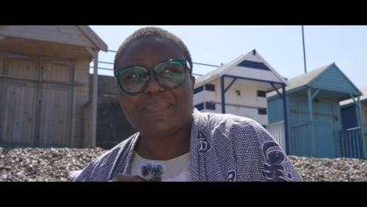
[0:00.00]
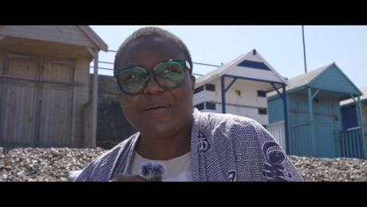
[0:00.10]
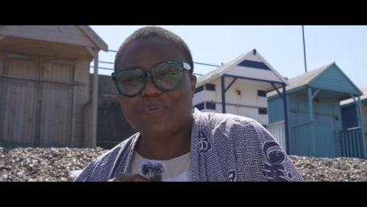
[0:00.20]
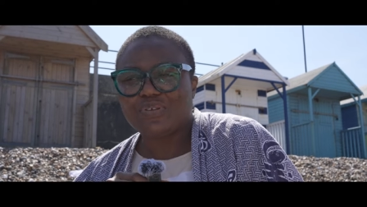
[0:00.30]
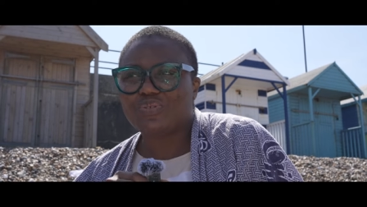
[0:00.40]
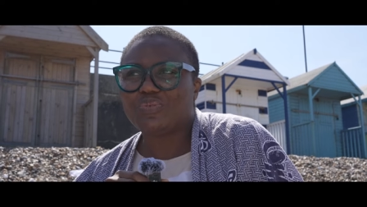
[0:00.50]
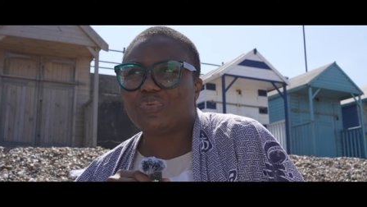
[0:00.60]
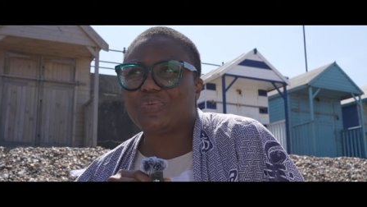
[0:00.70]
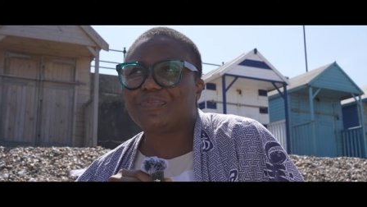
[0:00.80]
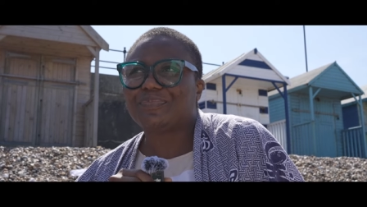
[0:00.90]
Apostle,
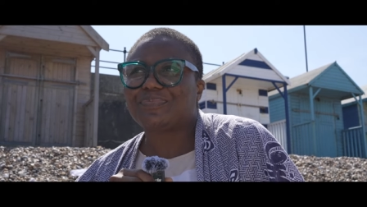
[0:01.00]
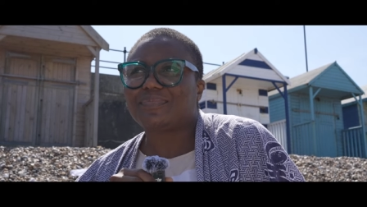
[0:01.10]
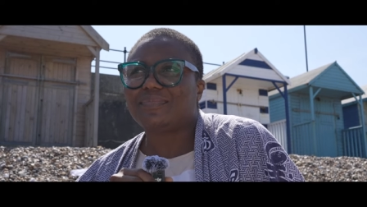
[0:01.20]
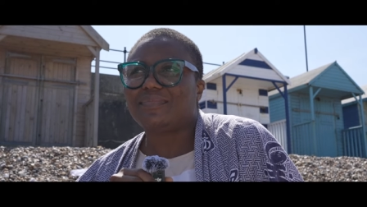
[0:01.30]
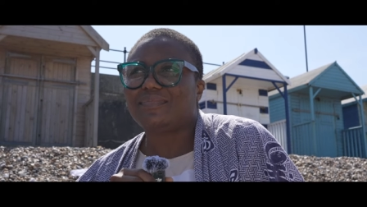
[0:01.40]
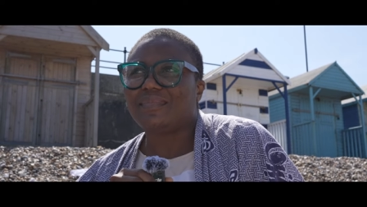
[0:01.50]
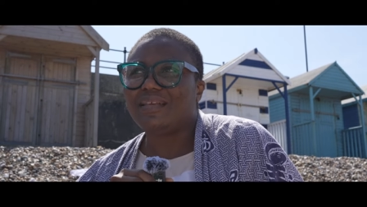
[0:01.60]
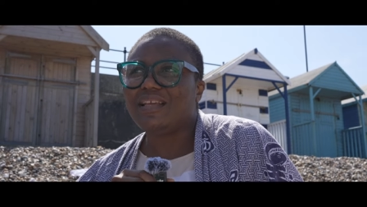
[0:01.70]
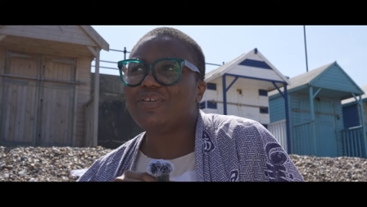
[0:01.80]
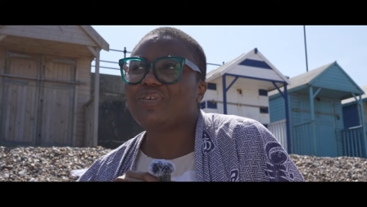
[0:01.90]

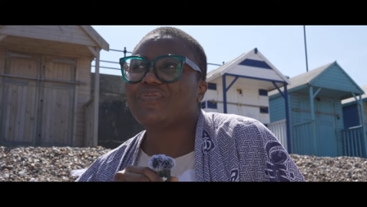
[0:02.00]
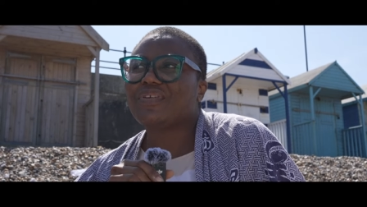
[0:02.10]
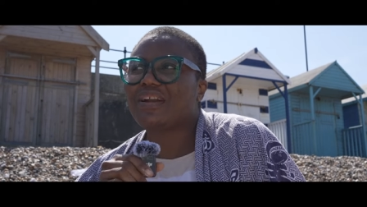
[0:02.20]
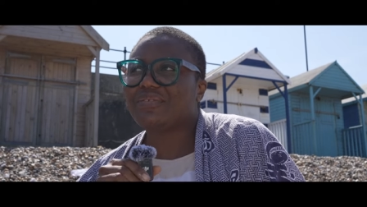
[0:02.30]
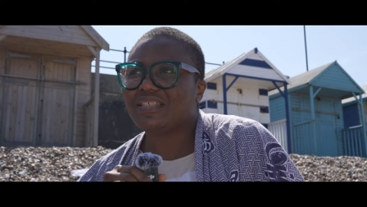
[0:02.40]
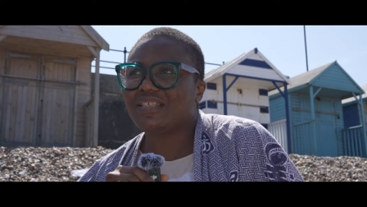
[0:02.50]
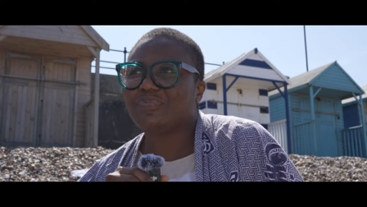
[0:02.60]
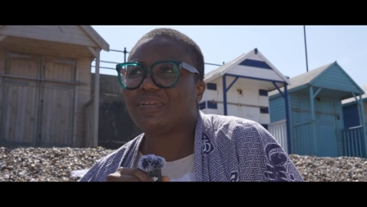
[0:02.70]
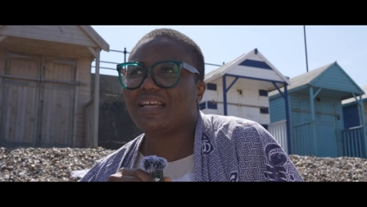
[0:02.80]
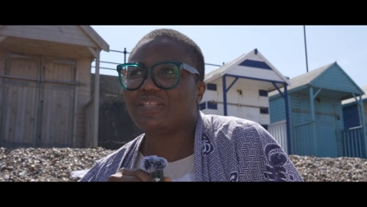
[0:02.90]
a lot of
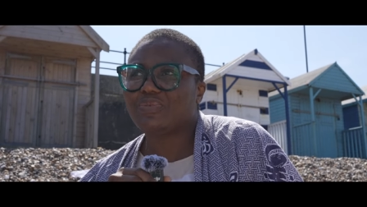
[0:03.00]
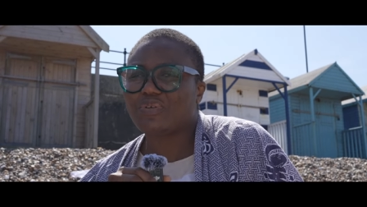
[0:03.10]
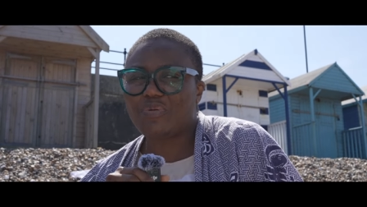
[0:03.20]
clarity began to